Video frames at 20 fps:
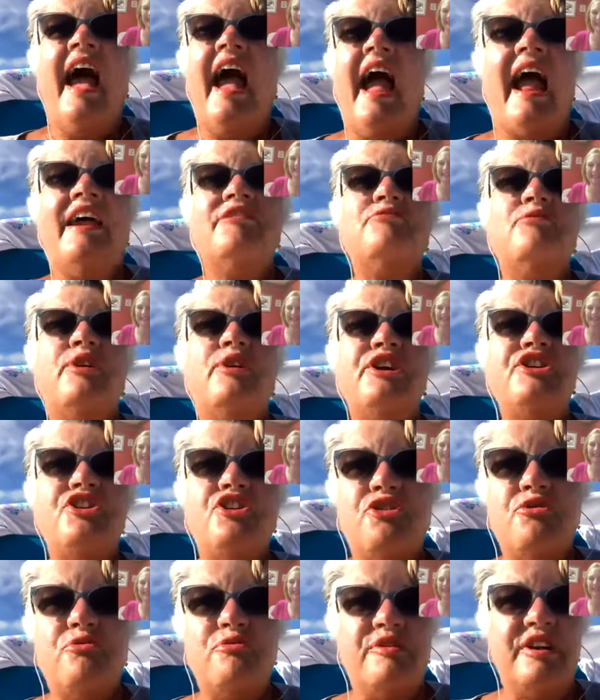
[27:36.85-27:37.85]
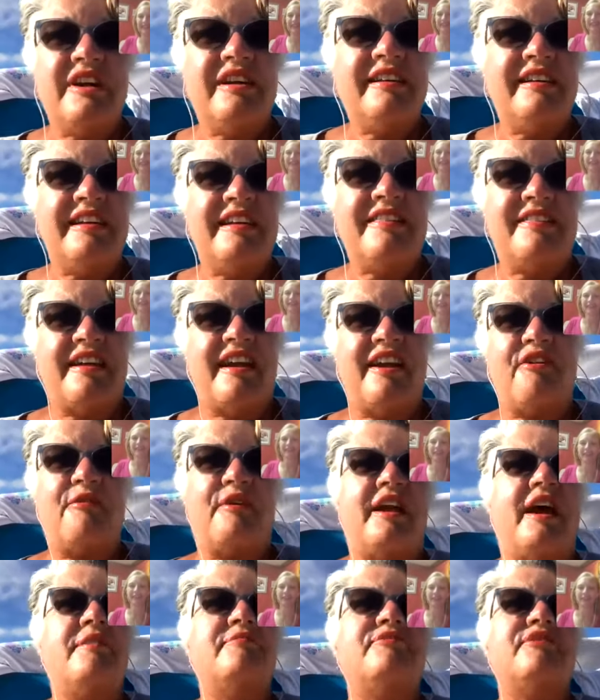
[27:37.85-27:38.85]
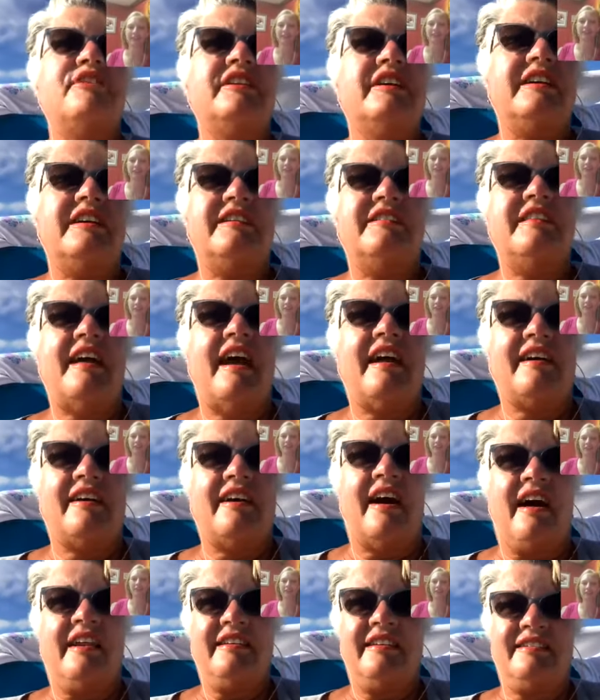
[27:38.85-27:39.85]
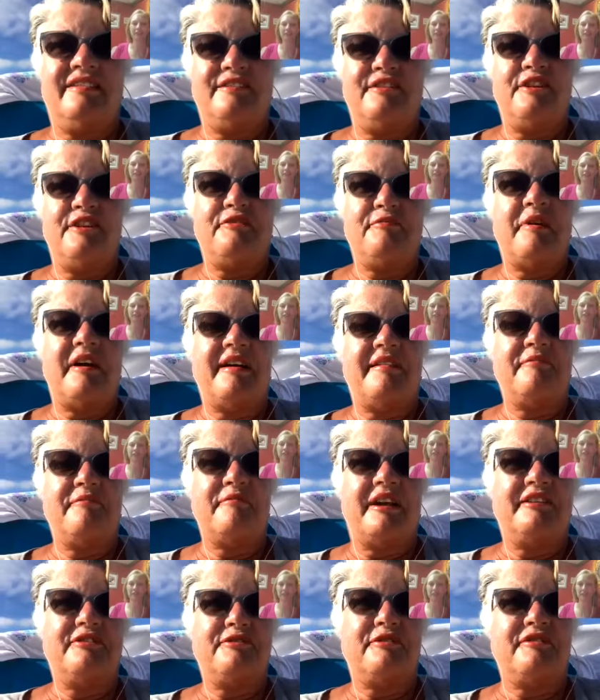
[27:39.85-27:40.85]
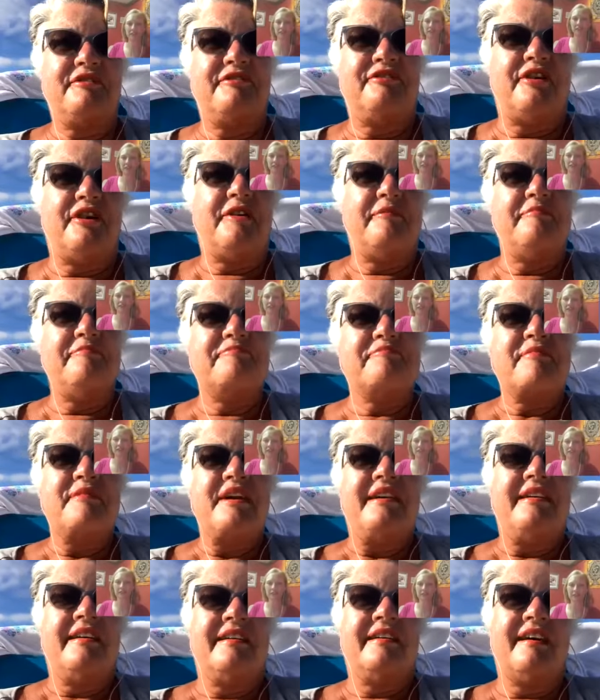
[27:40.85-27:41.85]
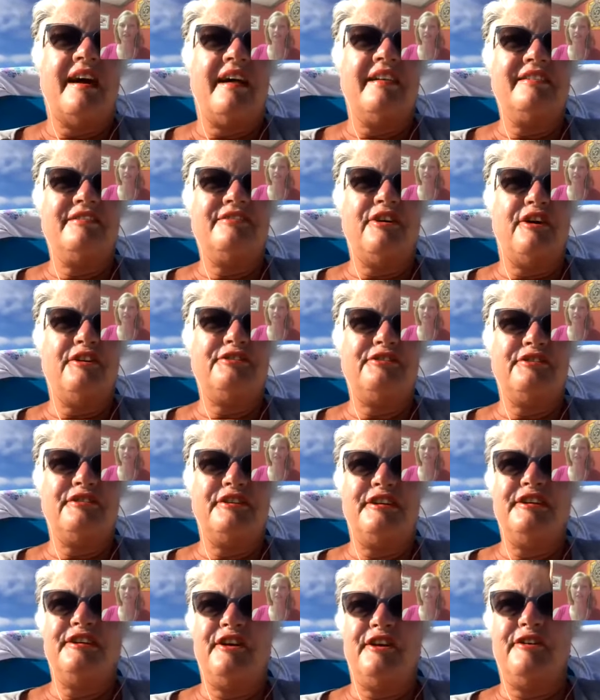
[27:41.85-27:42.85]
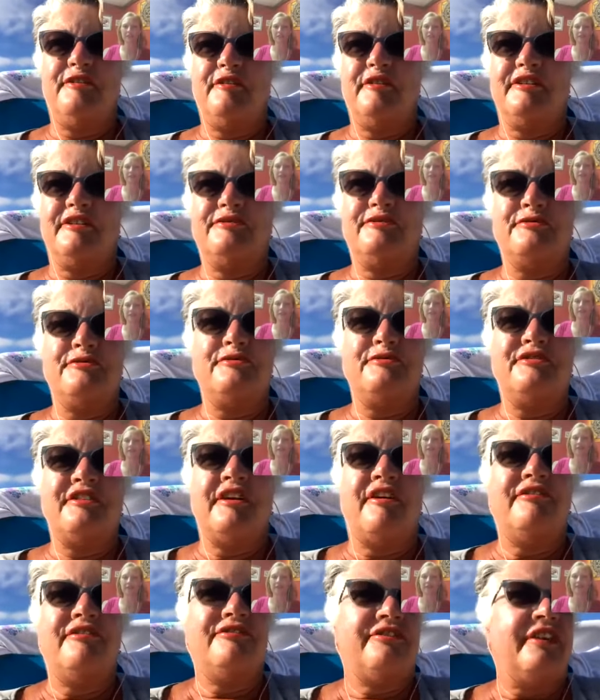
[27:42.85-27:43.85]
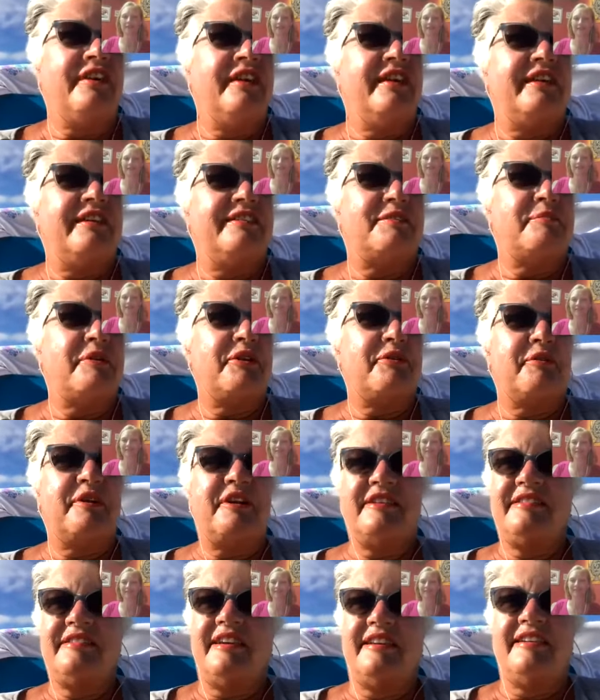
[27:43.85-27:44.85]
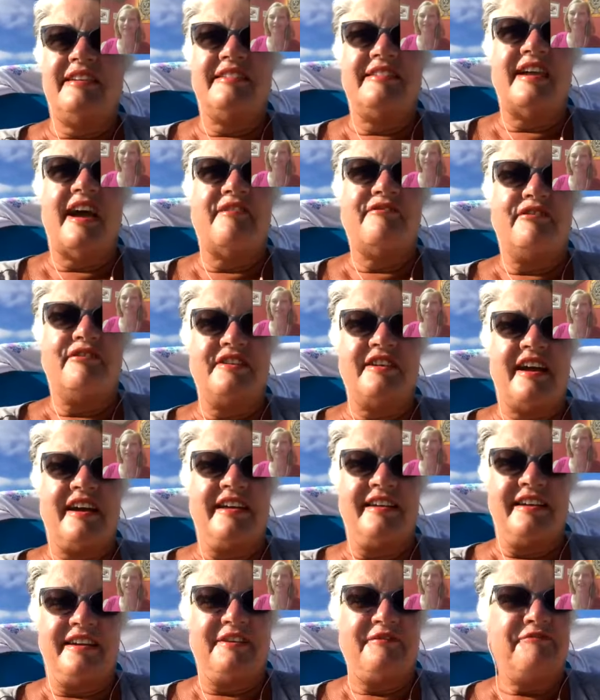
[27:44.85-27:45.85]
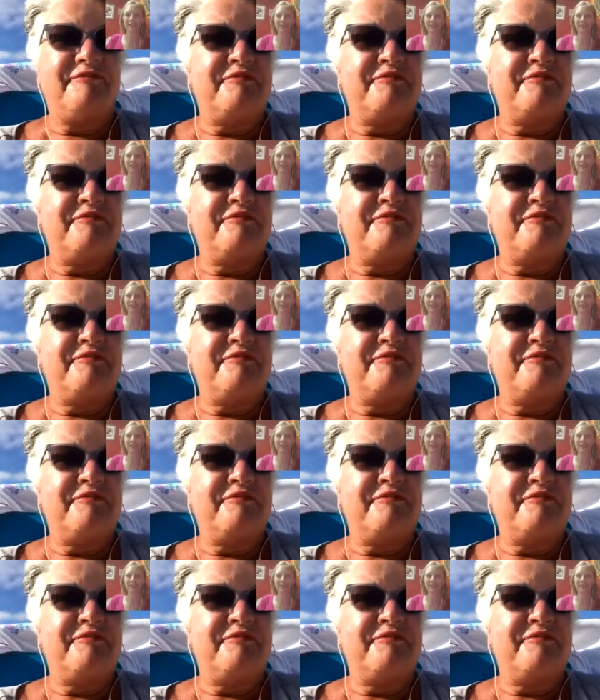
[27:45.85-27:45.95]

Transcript: And when you're really there, when I'm really in that goddess, my sort of goddess alter ego, or true self is a better way to say it, is Aphrodite,